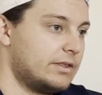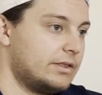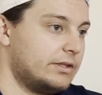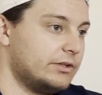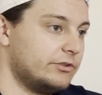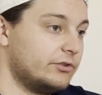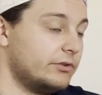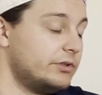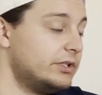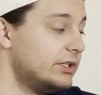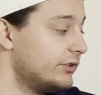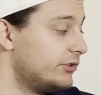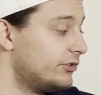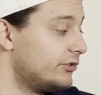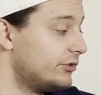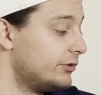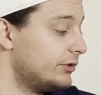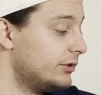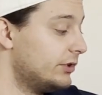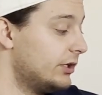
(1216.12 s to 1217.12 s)
there's only a
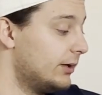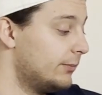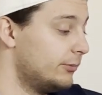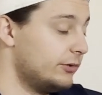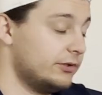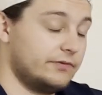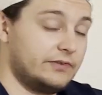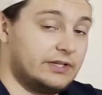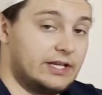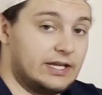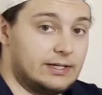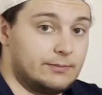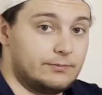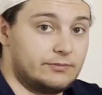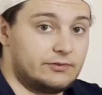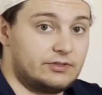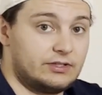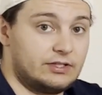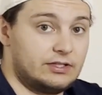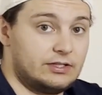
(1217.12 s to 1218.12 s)
certain number of
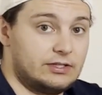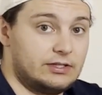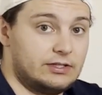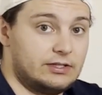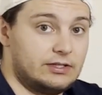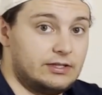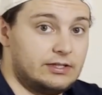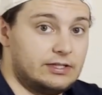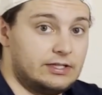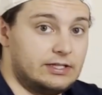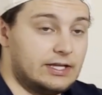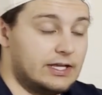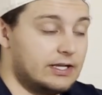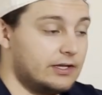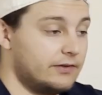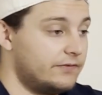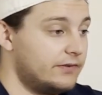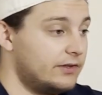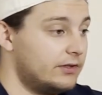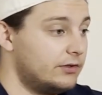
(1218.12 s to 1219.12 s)
games in the
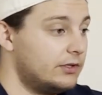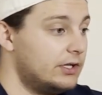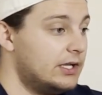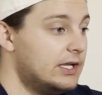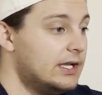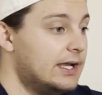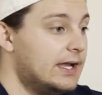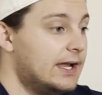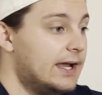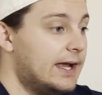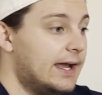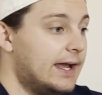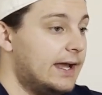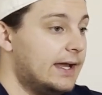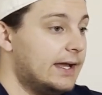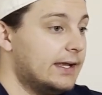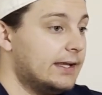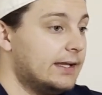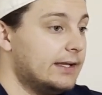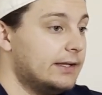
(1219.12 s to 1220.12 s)
NFL,
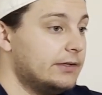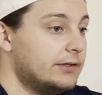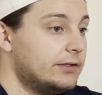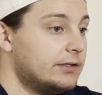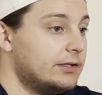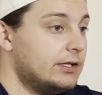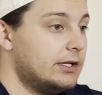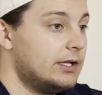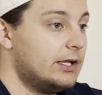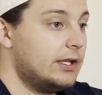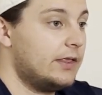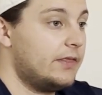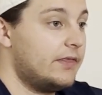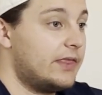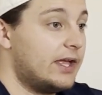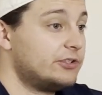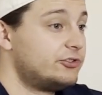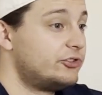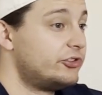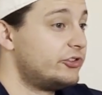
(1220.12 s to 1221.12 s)
and
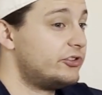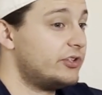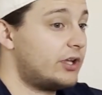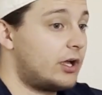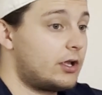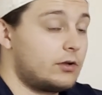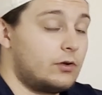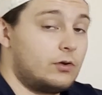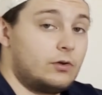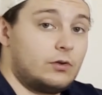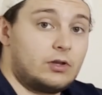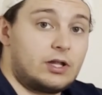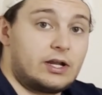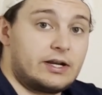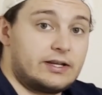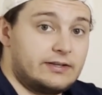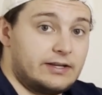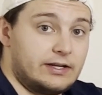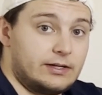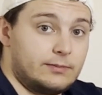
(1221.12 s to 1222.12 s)
that's just not a whole
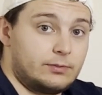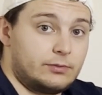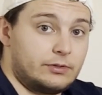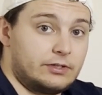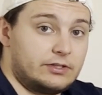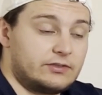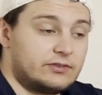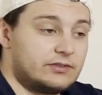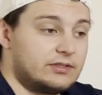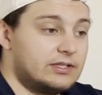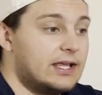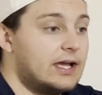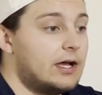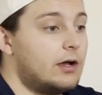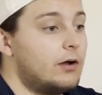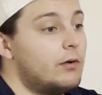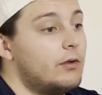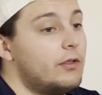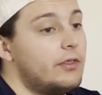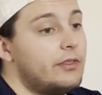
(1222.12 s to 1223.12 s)
lot of data points.
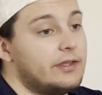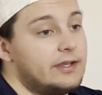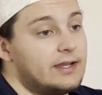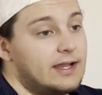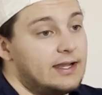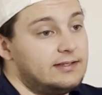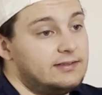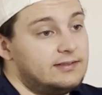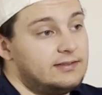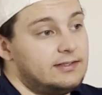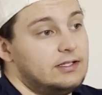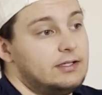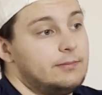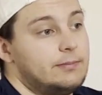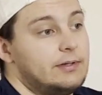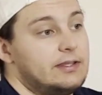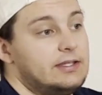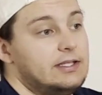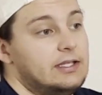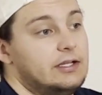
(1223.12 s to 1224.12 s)
Now, the nice thing
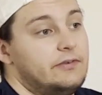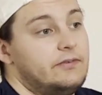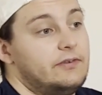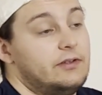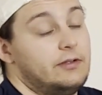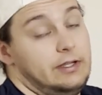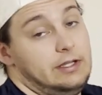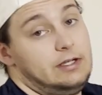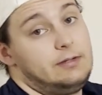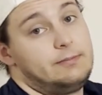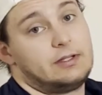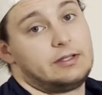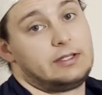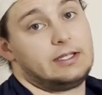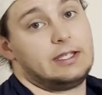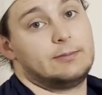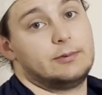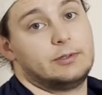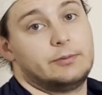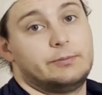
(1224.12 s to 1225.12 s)
about the NFL and about
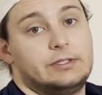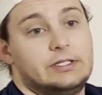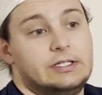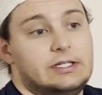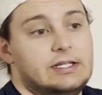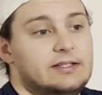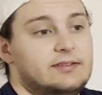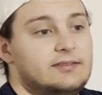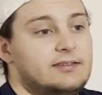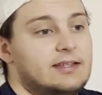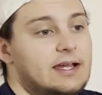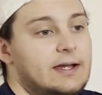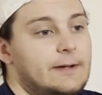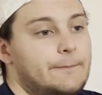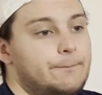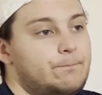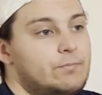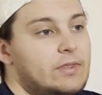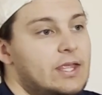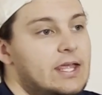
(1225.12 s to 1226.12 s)
the MLB is
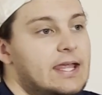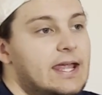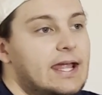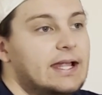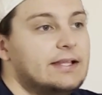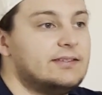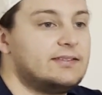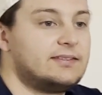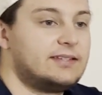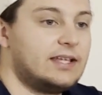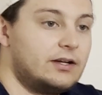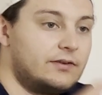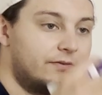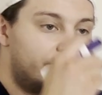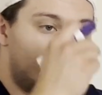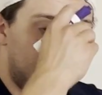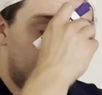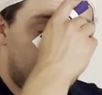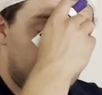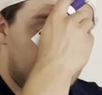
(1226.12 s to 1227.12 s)
that instead of
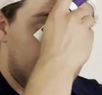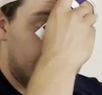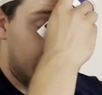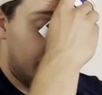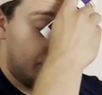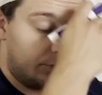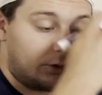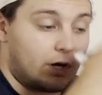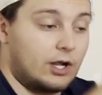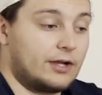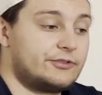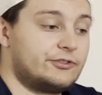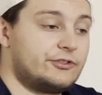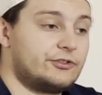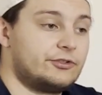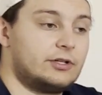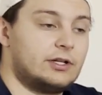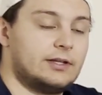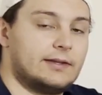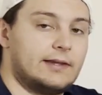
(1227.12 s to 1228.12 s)
a
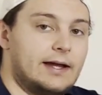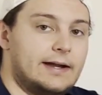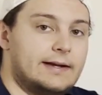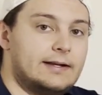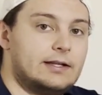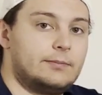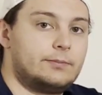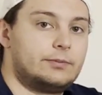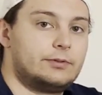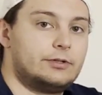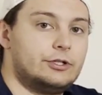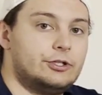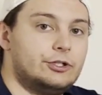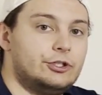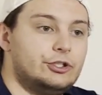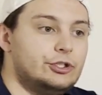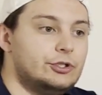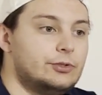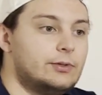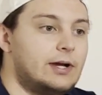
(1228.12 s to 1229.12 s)
roster, a lineup,
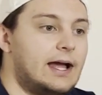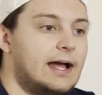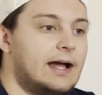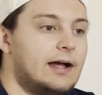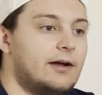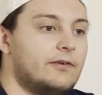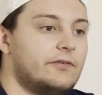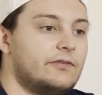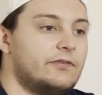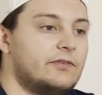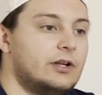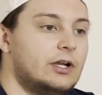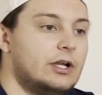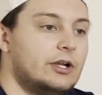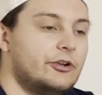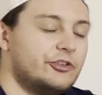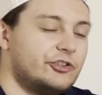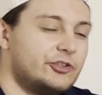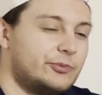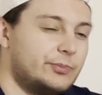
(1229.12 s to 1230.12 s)
you have
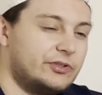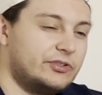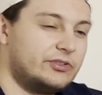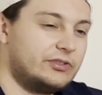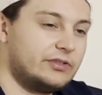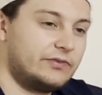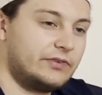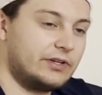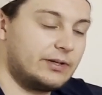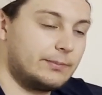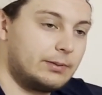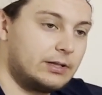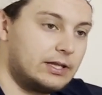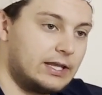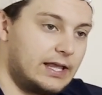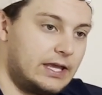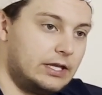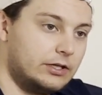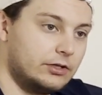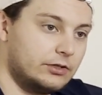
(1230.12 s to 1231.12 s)
specific
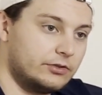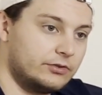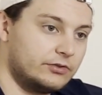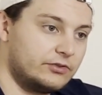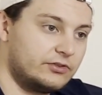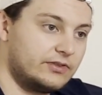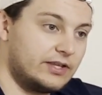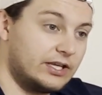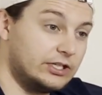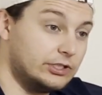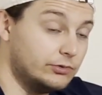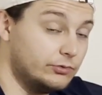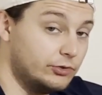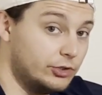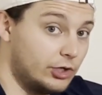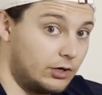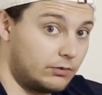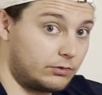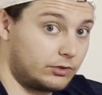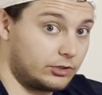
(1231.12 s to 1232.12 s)
players that you
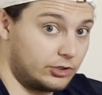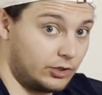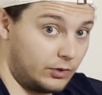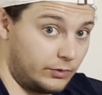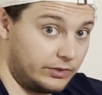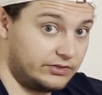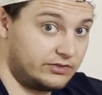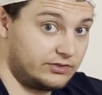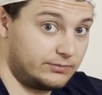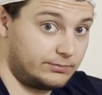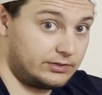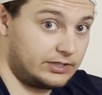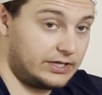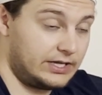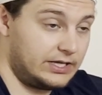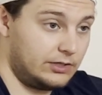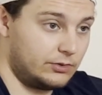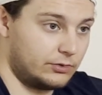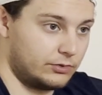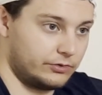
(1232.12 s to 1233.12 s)
know are going to
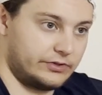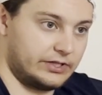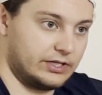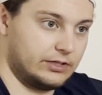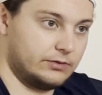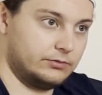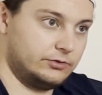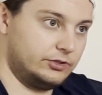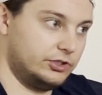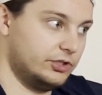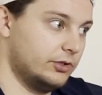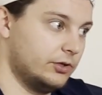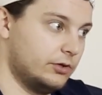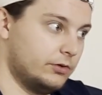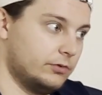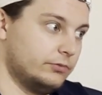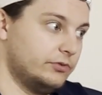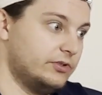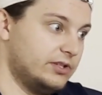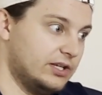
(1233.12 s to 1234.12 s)
play or that you
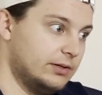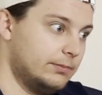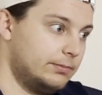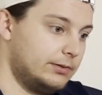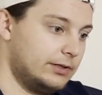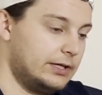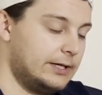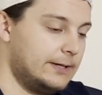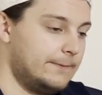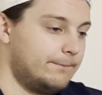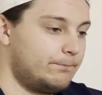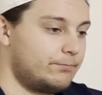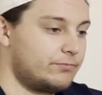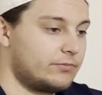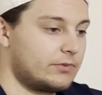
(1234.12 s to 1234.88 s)
know did play.